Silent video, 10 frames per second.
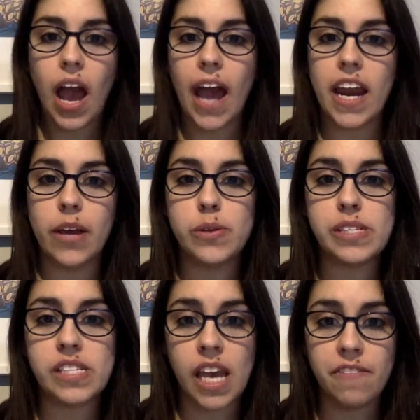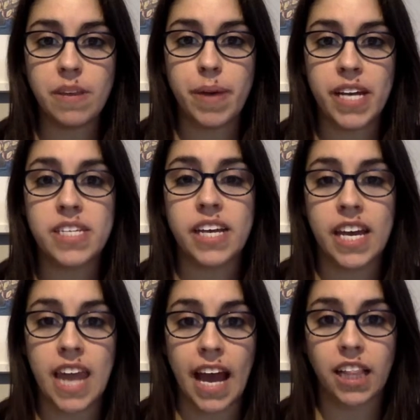and I used the safety pin to
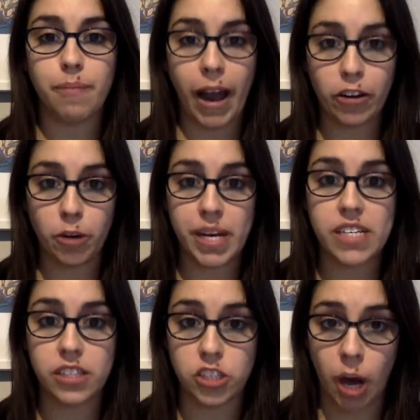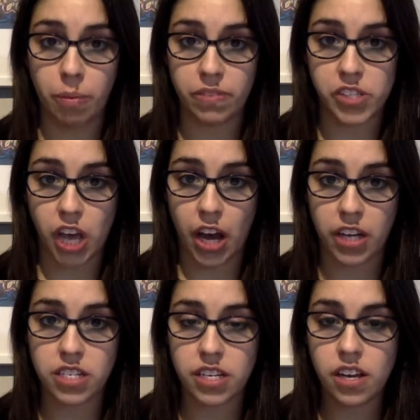connect the MicroBit to the top of the skirt.